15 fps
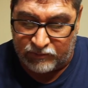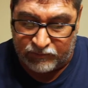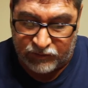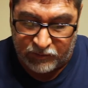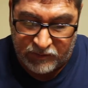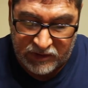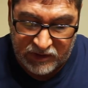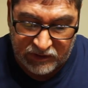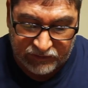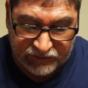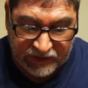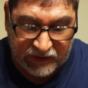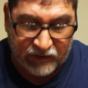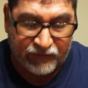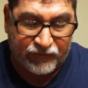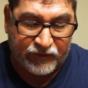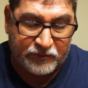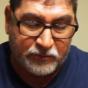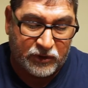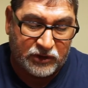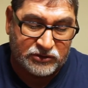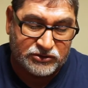To me, it's like a
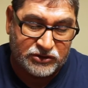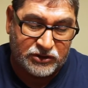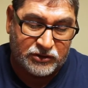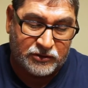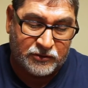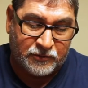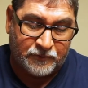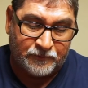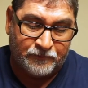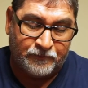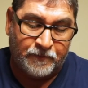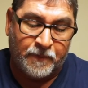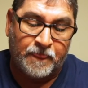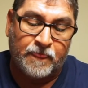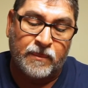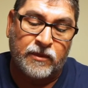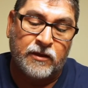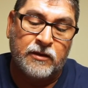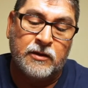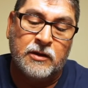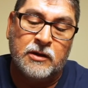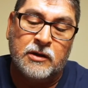football jig.
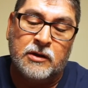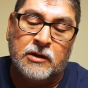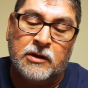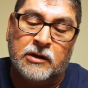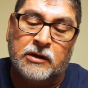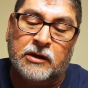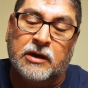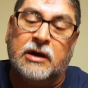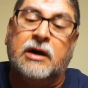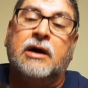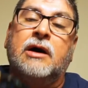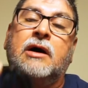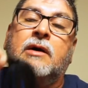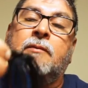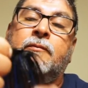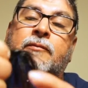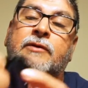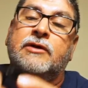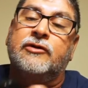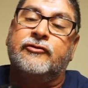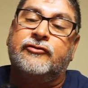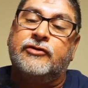
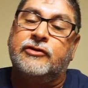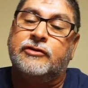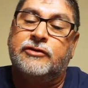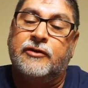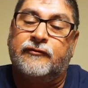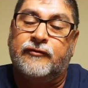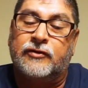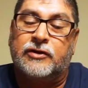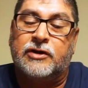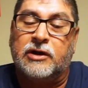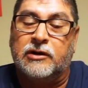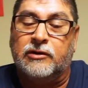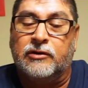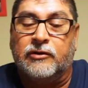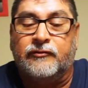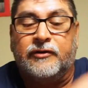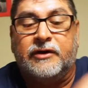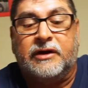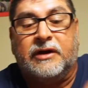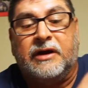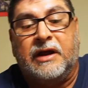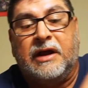You can see the different color of
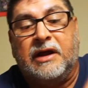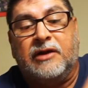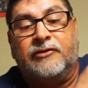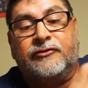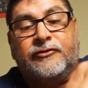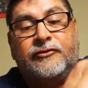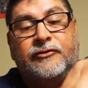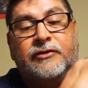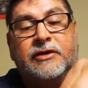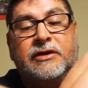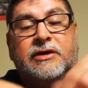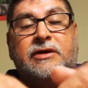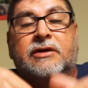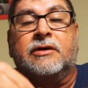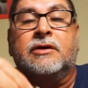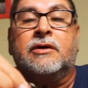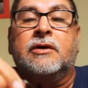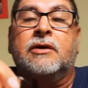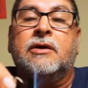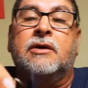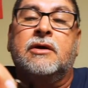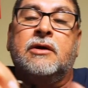it. It has the
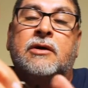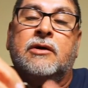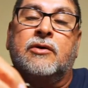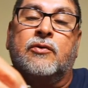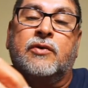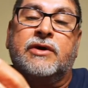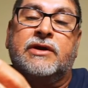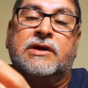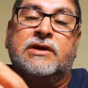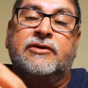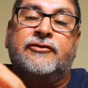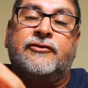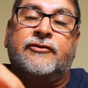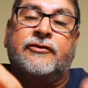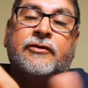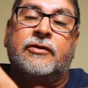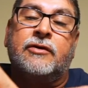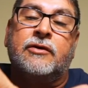weedless,